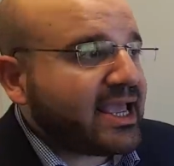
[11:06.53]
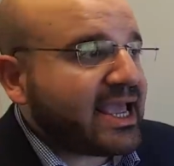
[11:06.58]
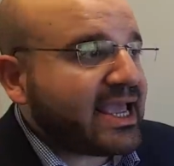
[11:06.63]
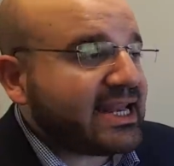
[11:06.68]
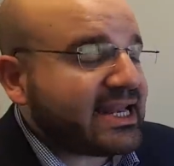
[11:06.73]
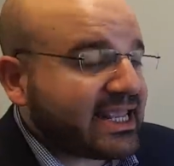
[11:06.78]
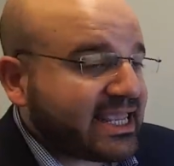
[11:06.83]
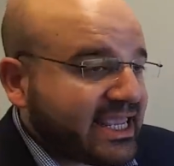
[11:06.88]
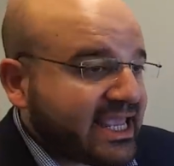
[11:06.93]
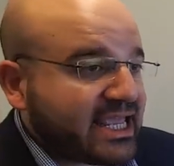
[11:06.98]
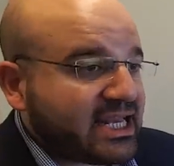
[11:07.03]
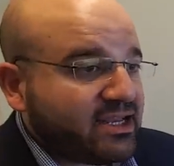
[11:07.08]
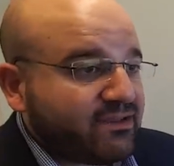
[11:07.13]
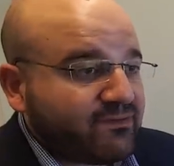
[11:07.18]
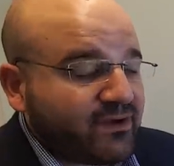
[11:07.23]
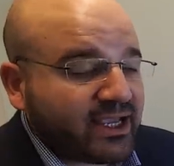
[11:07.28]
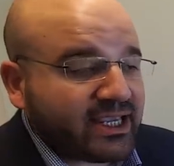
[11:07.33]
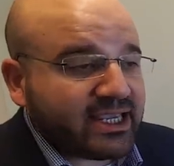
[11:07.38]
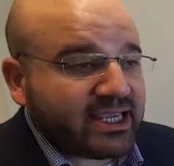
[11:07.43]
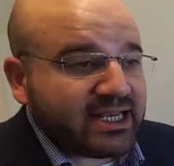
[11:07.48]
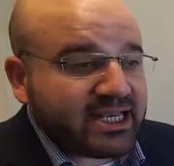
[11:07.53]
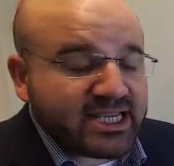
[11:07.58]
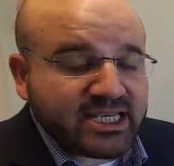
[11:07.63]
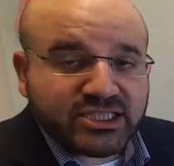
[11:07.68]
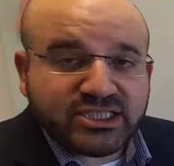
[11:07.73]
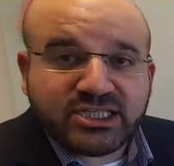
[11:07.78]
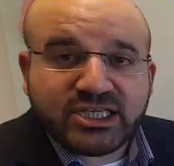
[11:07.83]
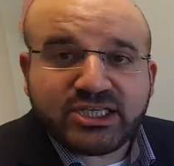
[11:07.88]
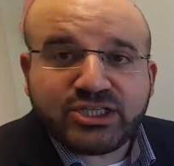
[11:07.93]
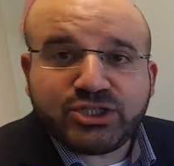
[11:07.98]
And again, if I can
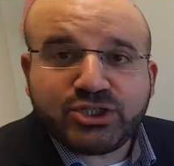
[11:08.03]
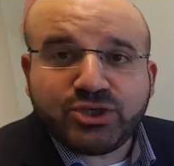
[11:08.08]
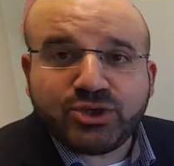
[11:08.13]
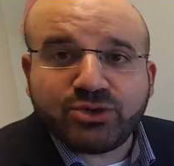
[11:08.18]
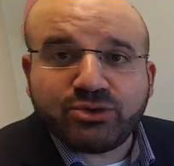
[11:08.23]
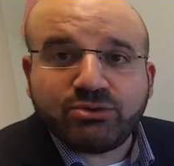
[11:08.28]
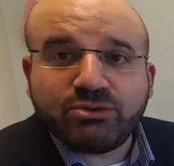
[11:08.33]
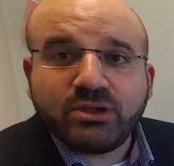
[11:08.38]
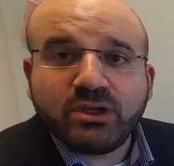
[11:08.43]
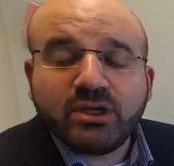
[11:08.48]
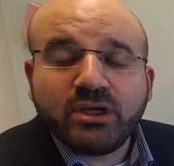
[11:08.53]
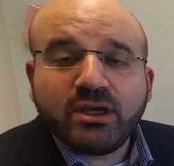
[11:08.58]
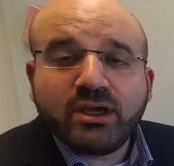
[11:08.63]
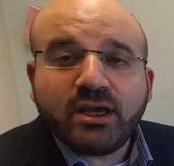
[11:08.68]
assist you,